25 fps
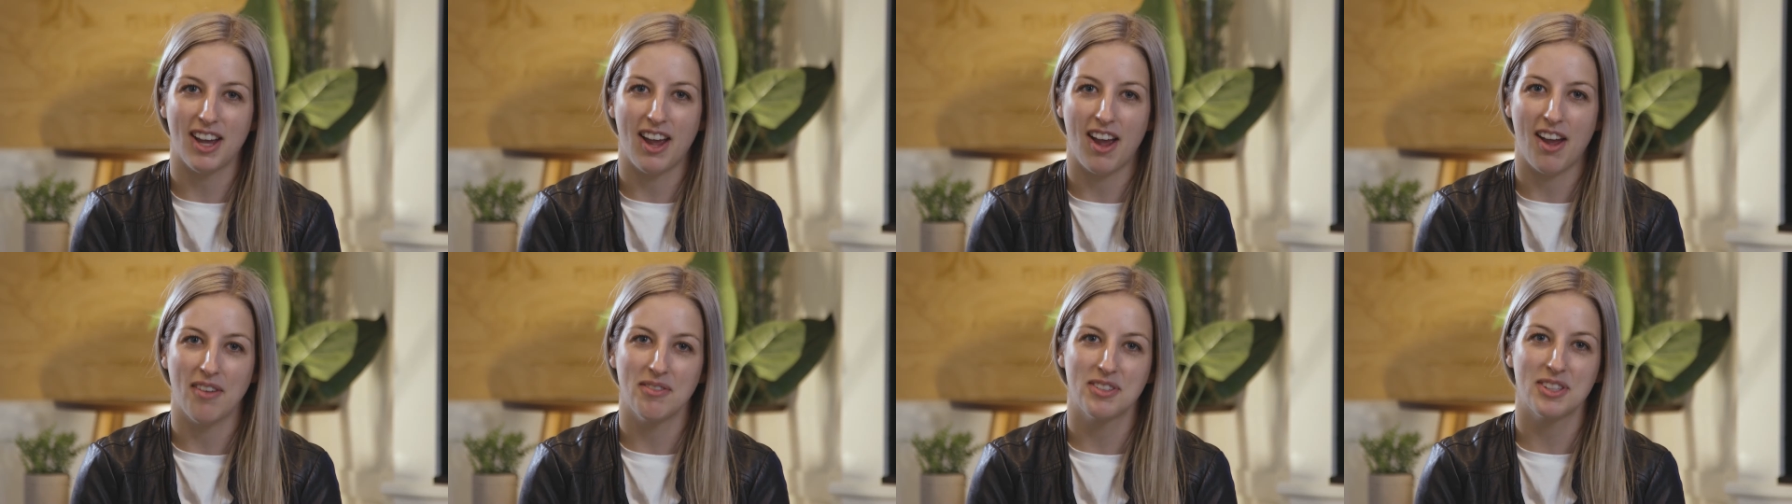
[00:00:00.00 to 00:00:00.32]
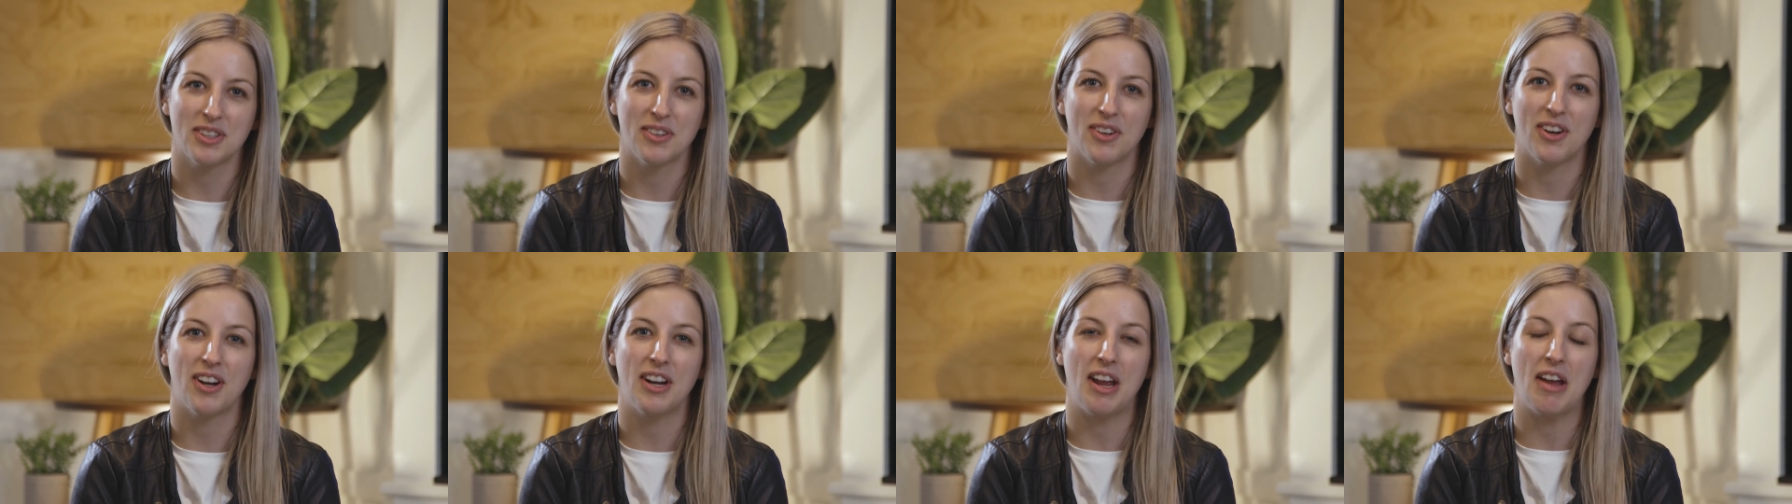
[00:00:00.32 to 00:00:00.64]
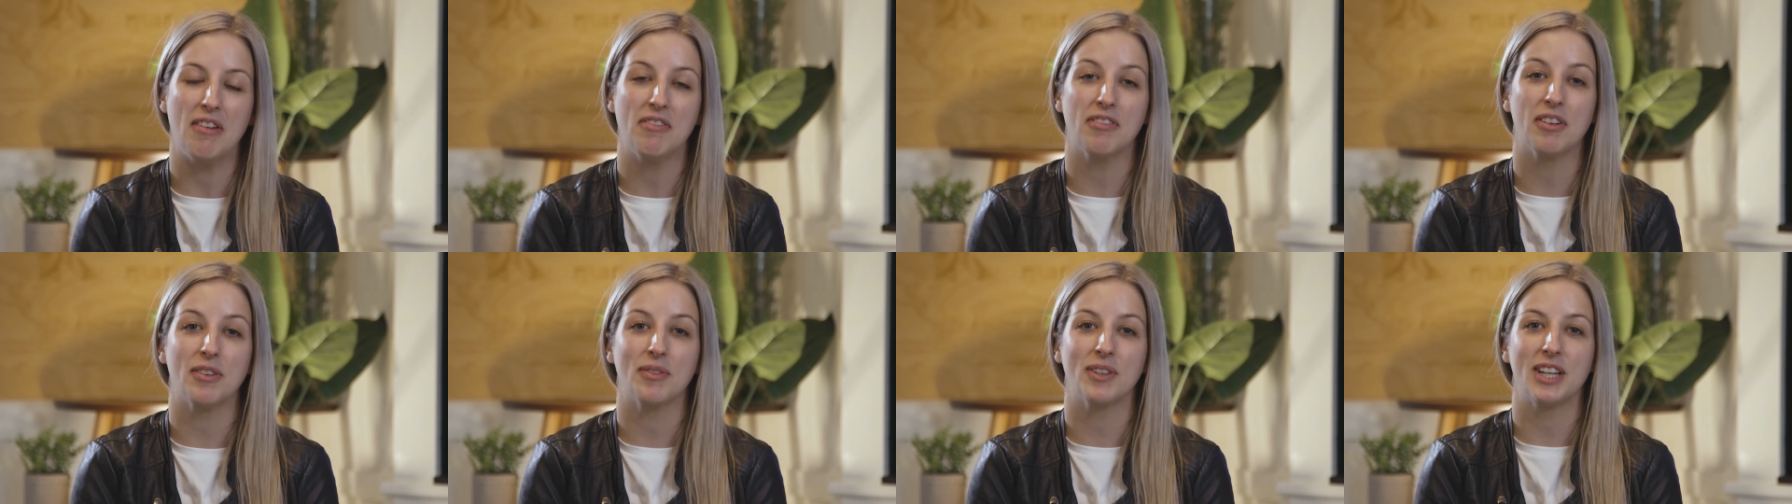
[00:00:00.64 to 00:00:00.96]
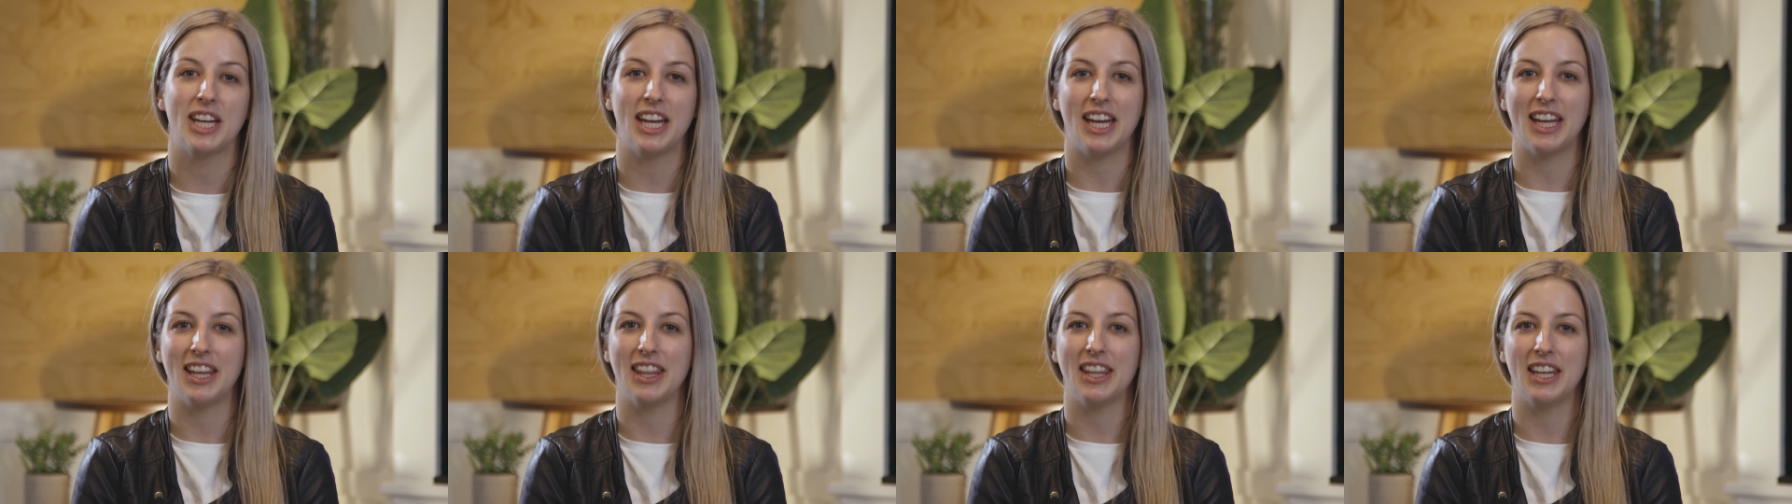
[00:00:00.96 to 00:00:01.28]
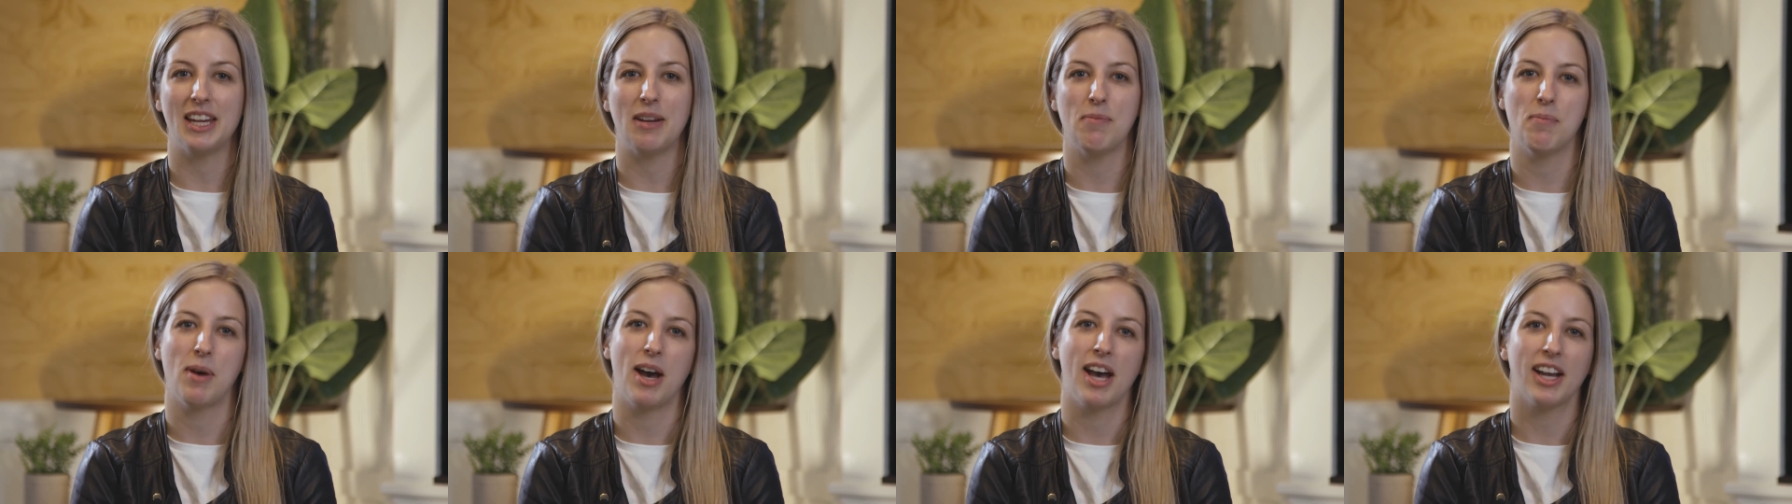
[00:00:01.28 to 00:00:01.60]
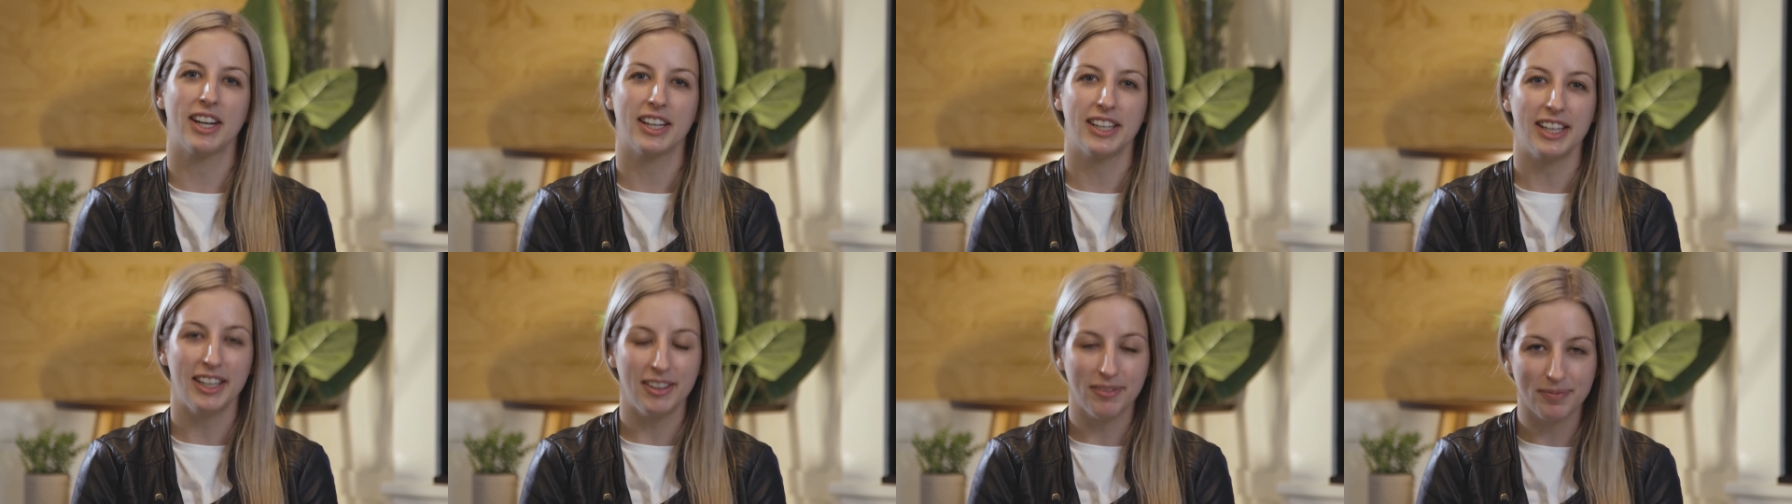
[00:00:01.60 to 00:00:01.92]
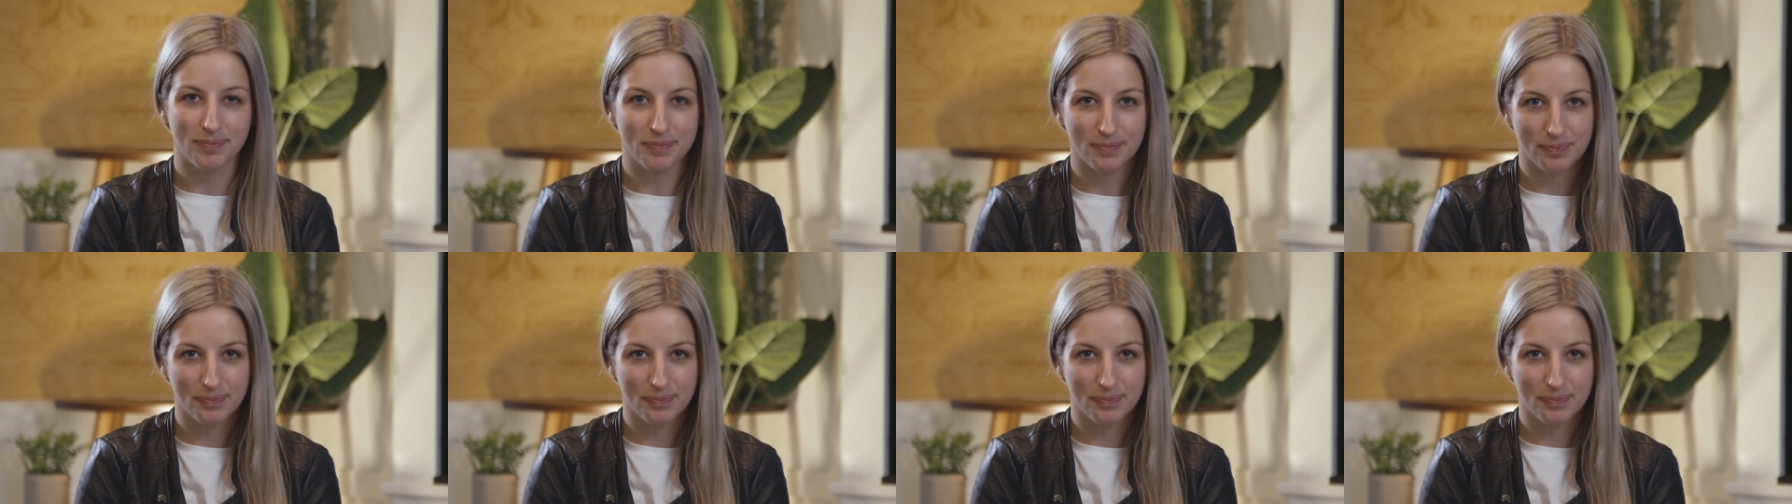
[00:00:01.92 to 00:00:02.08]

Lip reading: I'm Talora and I'm from King Thing Marketing.